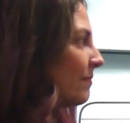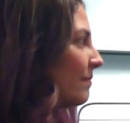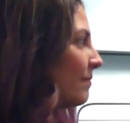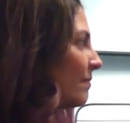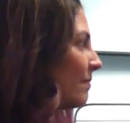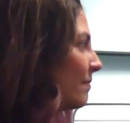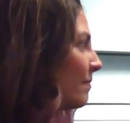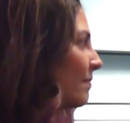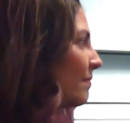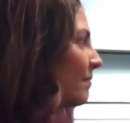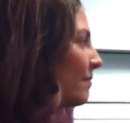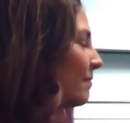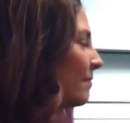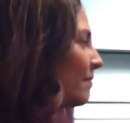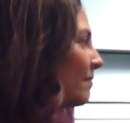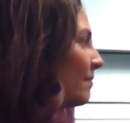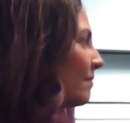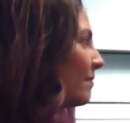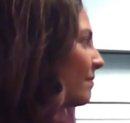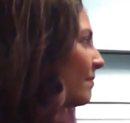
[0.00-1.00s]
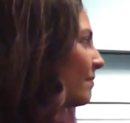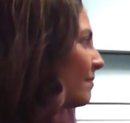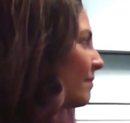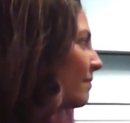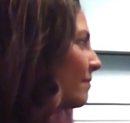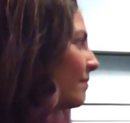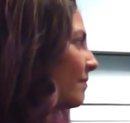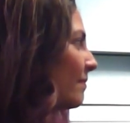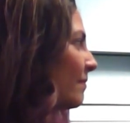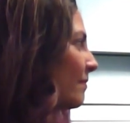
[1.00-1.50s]

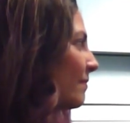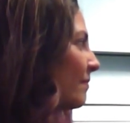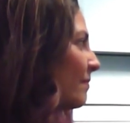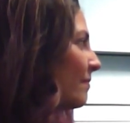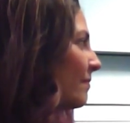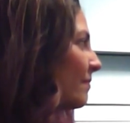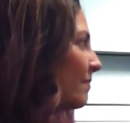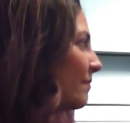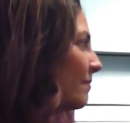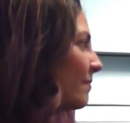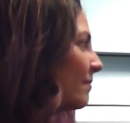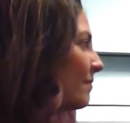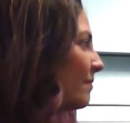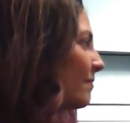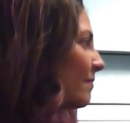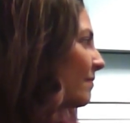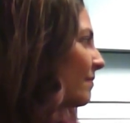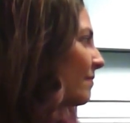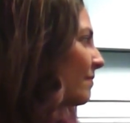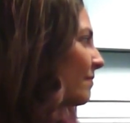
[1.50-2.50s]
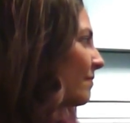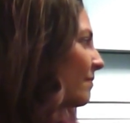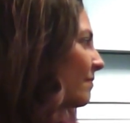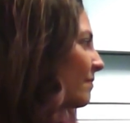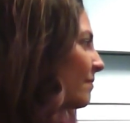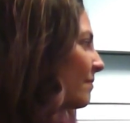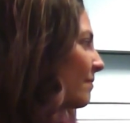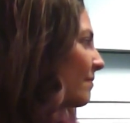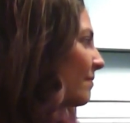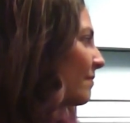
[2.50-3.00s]

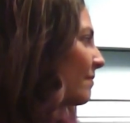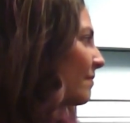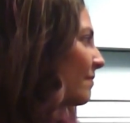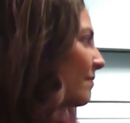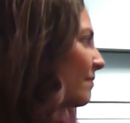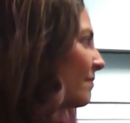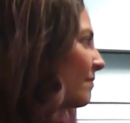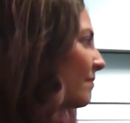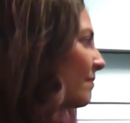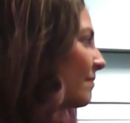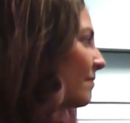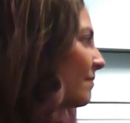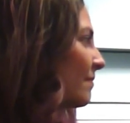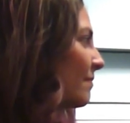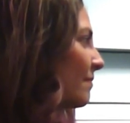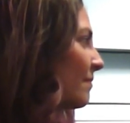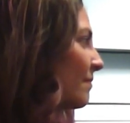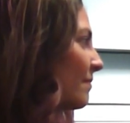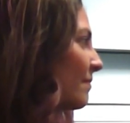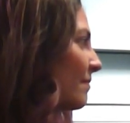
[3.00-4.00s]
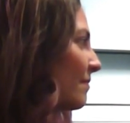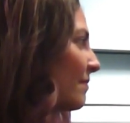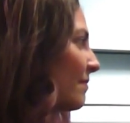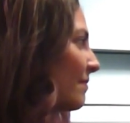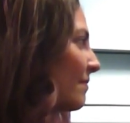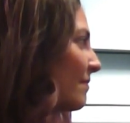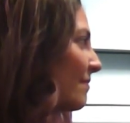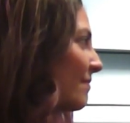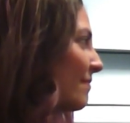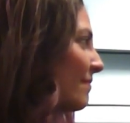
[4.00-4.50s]

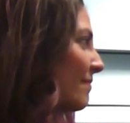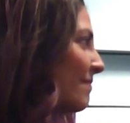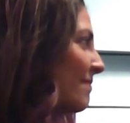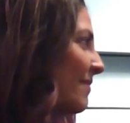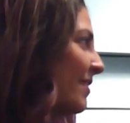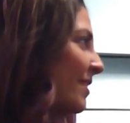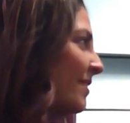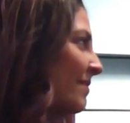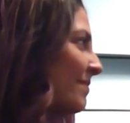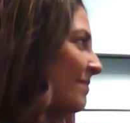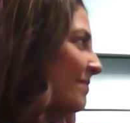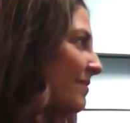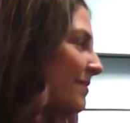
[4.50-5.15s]
This person isn't speaking.